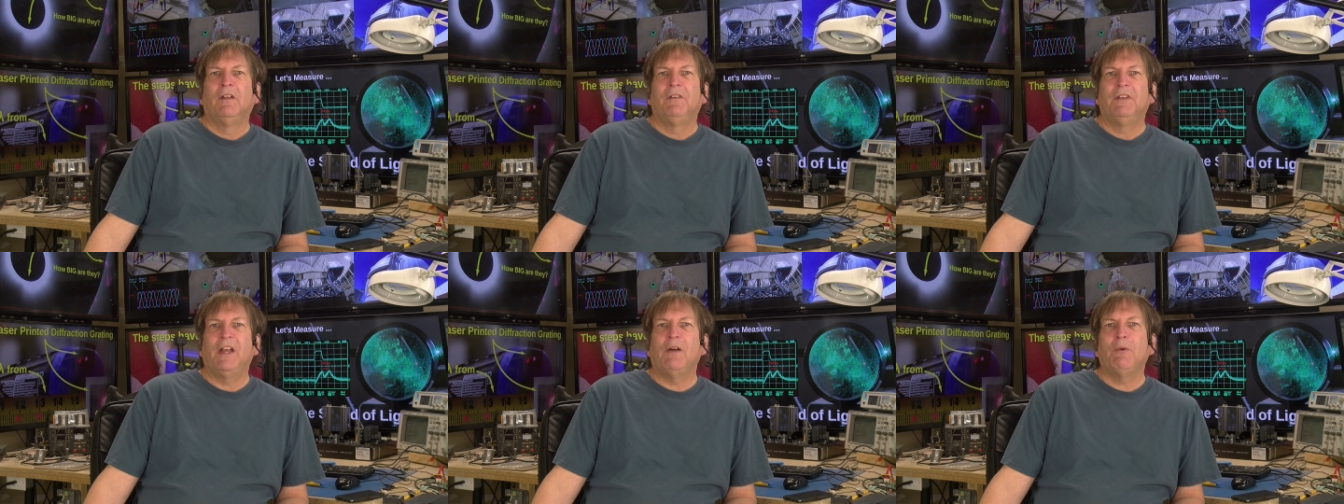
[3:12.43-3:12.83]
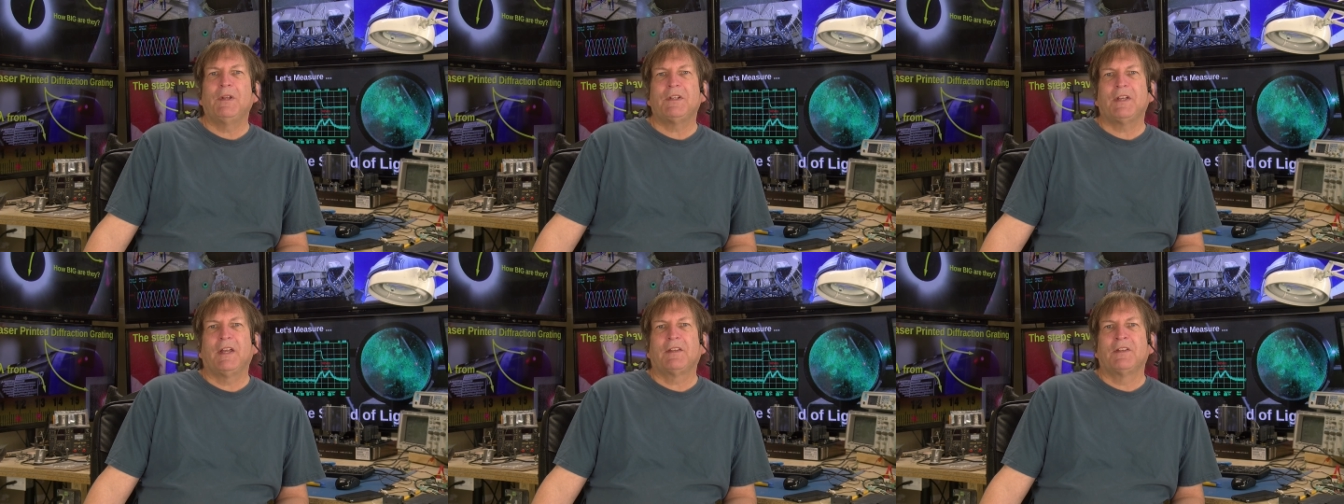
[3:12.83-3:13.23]
Now we
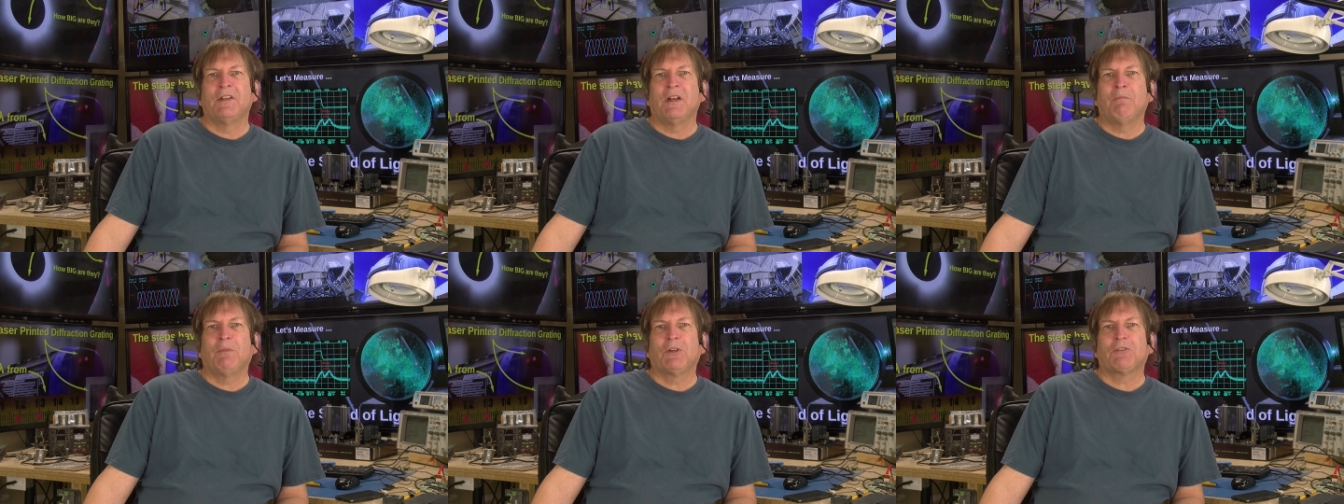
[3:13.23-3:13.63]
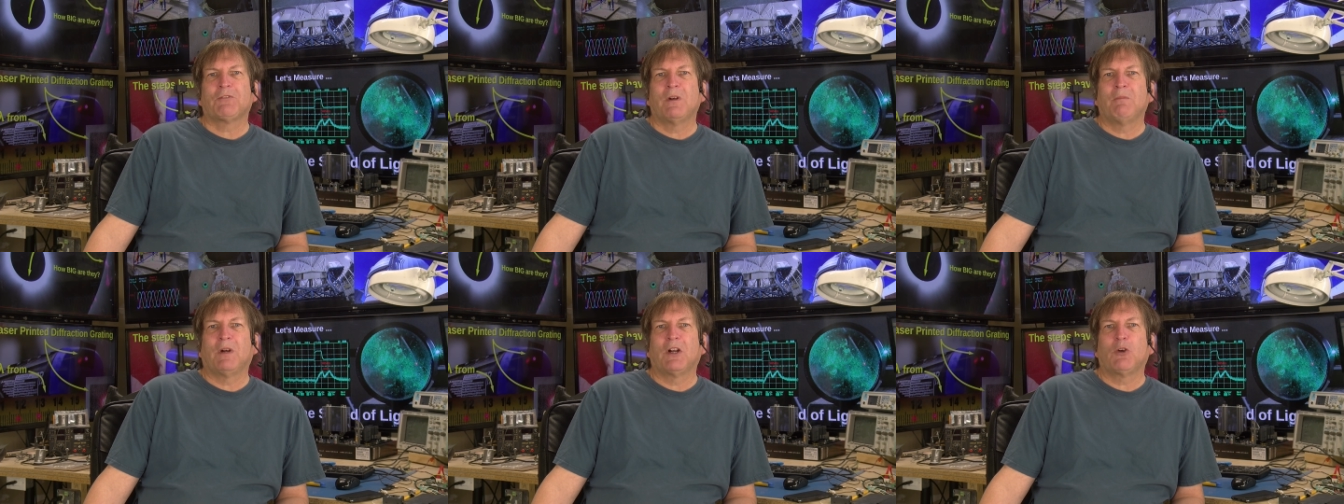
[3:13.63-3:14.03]
take the numbers
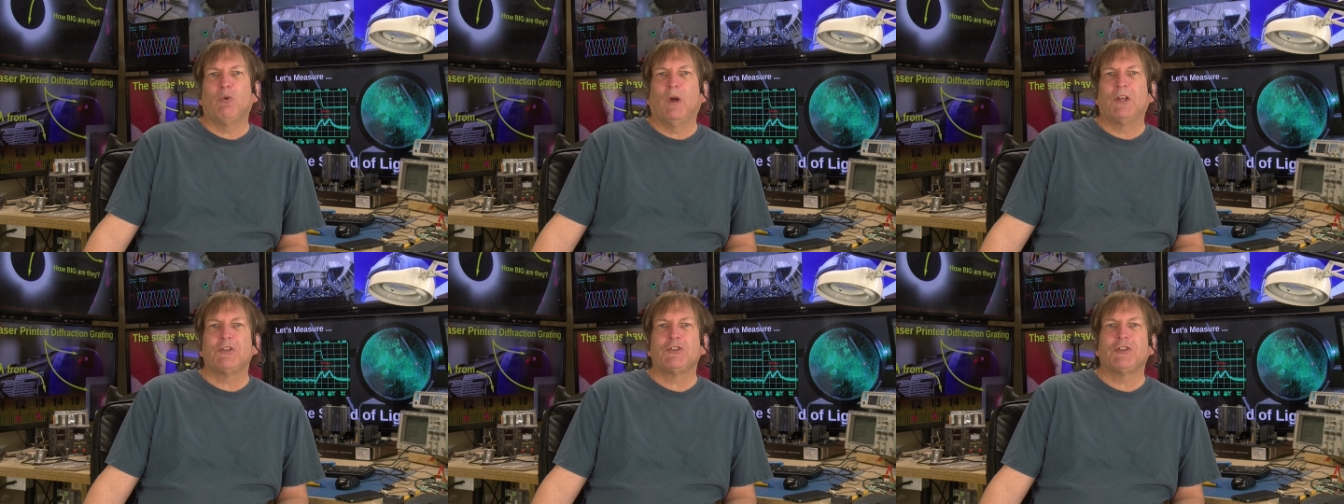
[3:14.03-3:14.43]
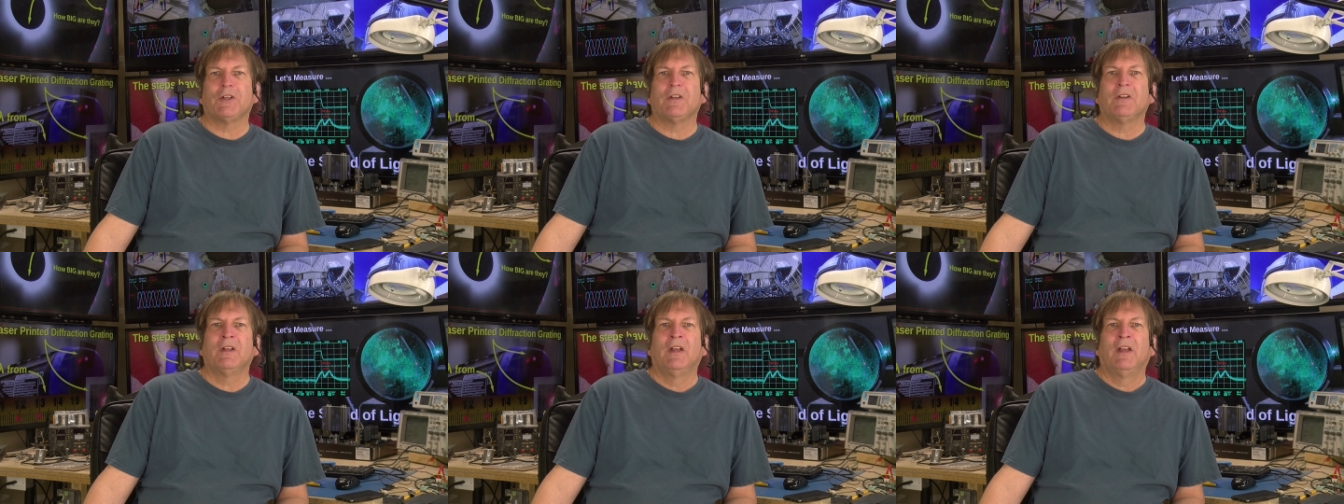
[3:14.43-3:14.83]
from our
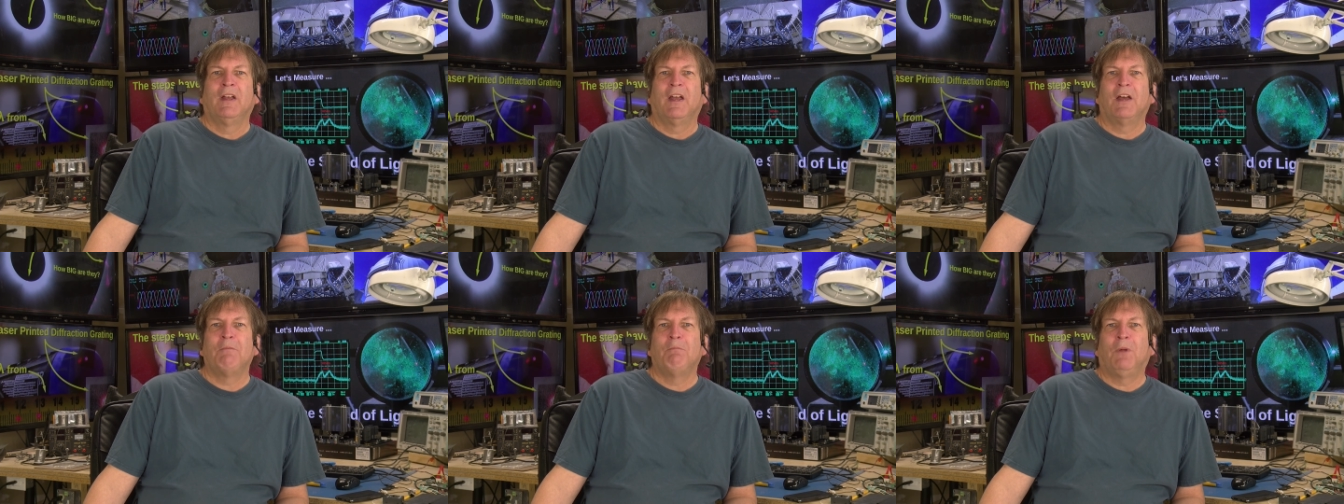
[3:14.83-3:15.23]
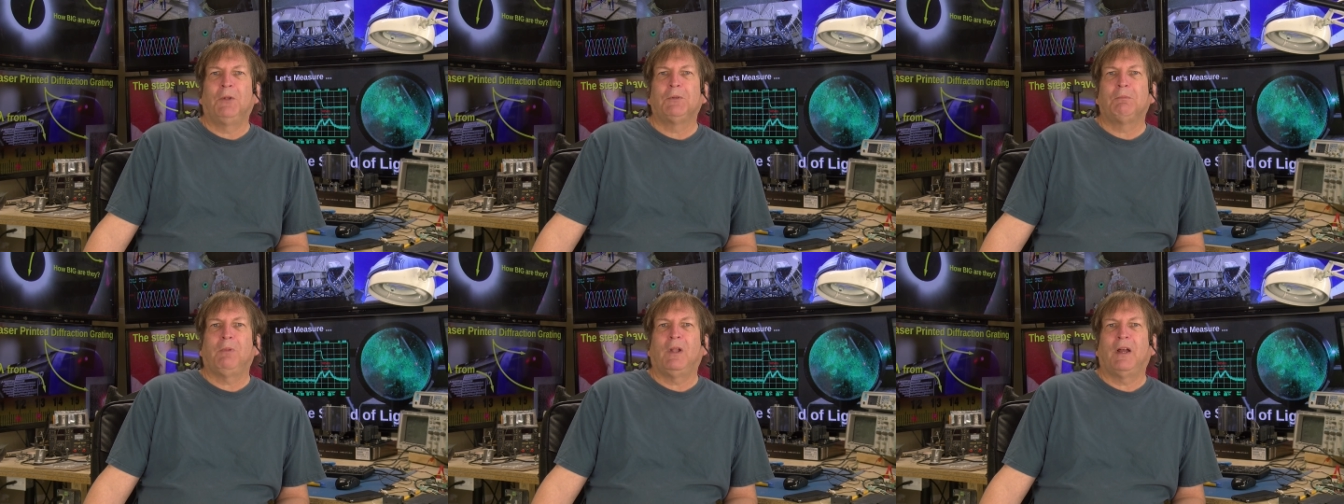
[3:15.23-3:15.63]
question and
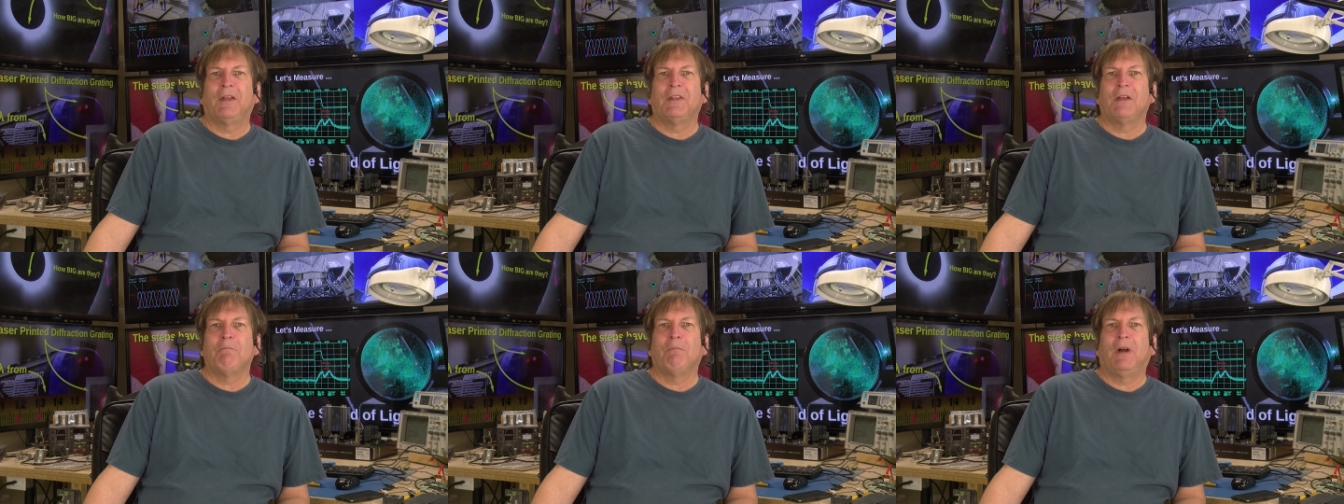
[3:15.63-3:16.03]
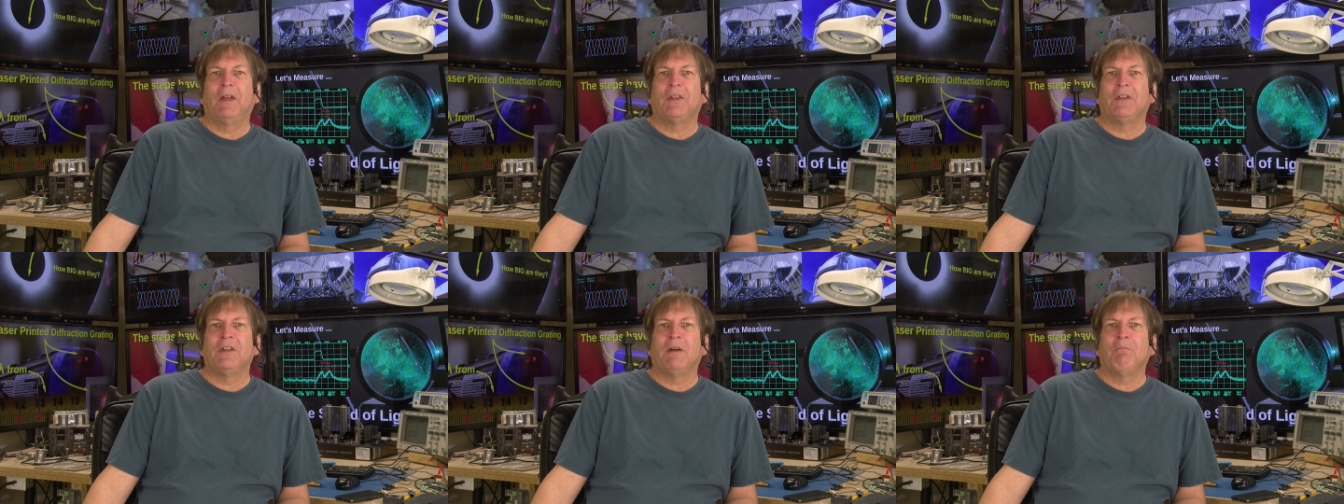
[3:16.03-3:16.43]
multiply them by
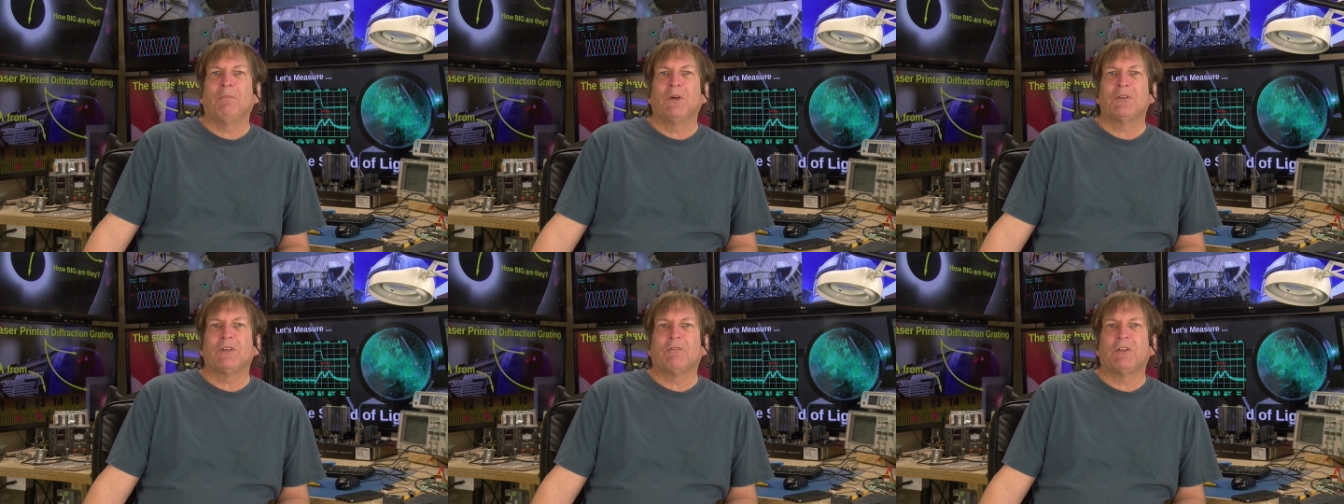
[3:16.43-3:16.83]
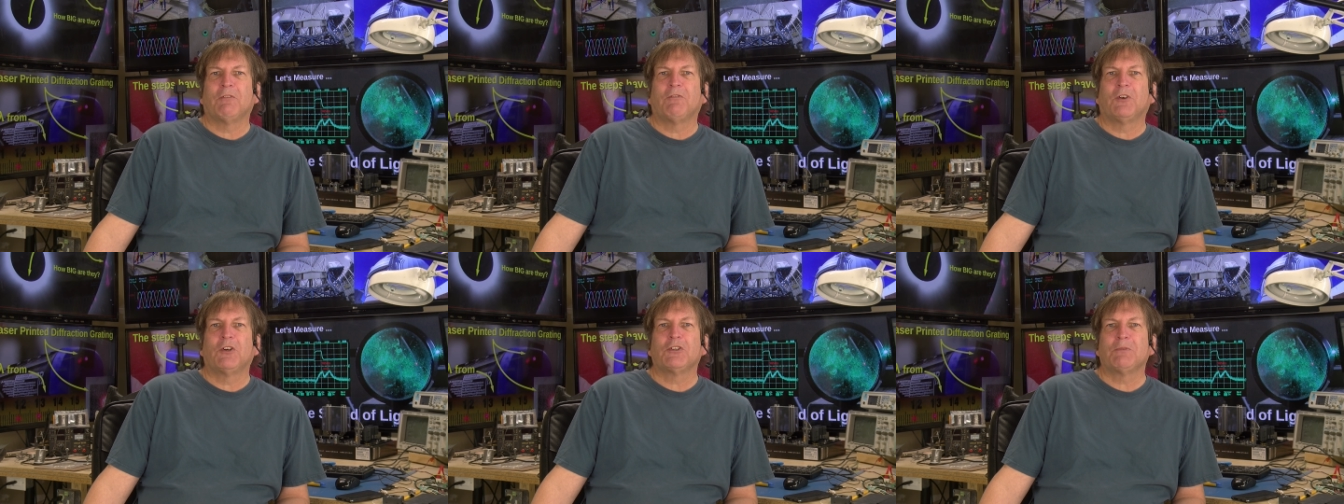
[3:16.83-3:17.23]
the numbers of the
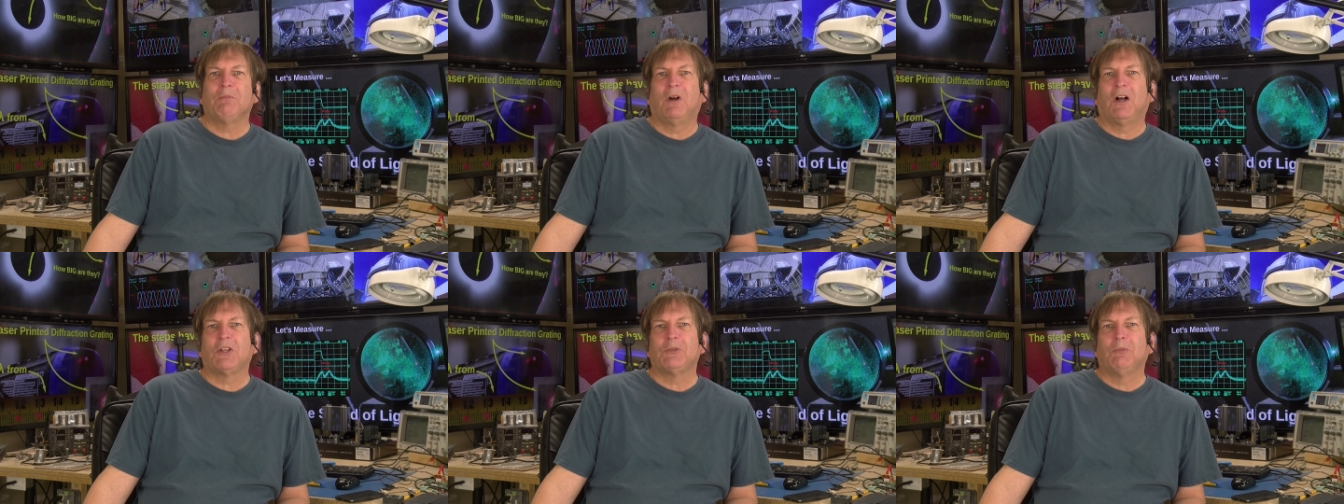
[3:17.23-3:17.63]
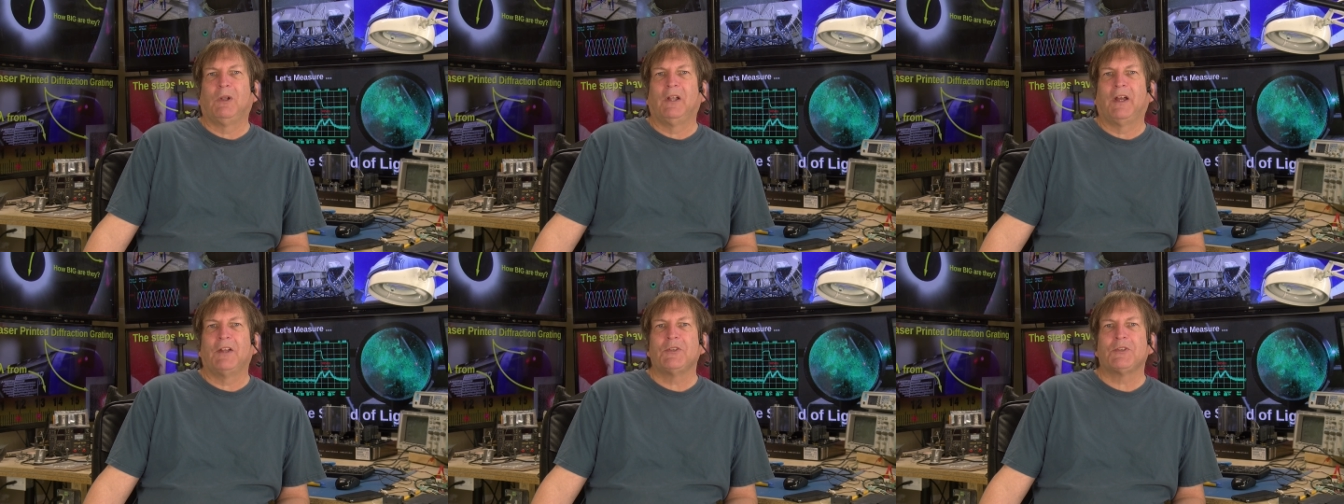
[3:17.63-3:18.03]
first
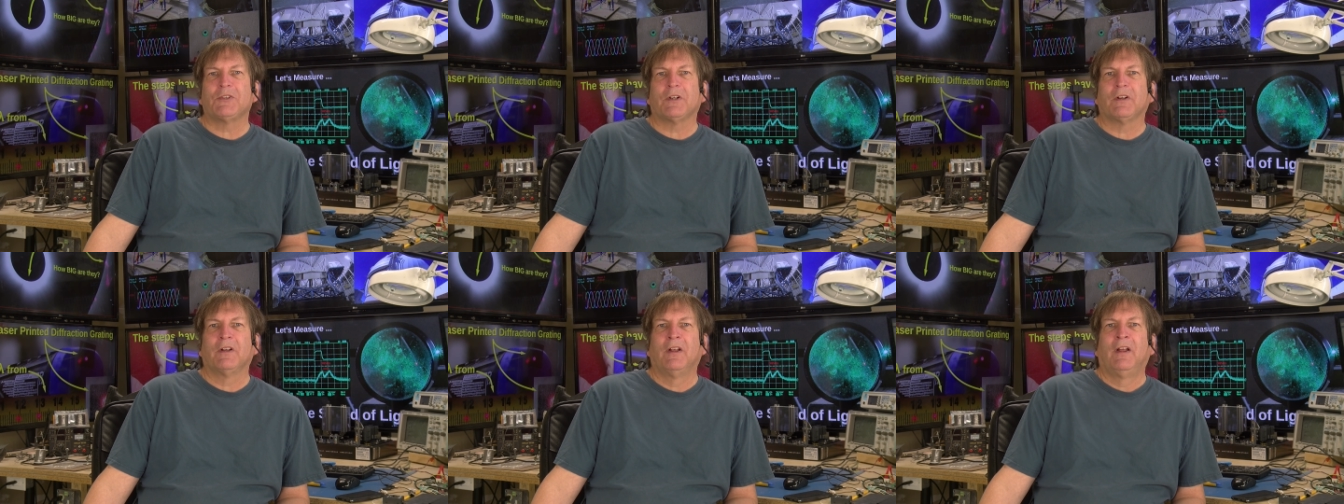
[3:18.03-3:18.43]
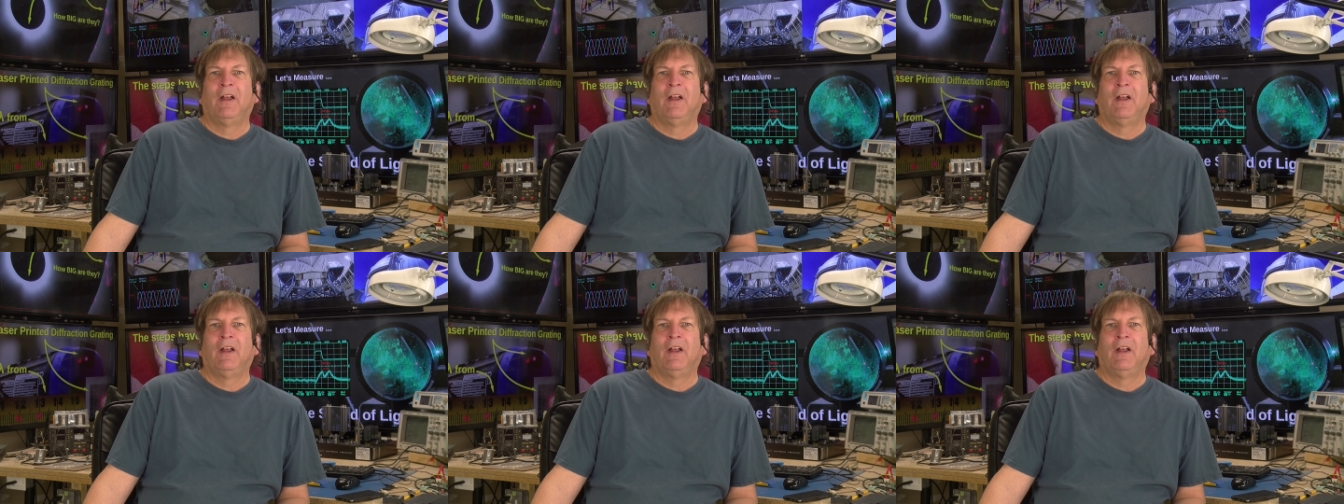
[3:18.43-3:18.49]
possible answer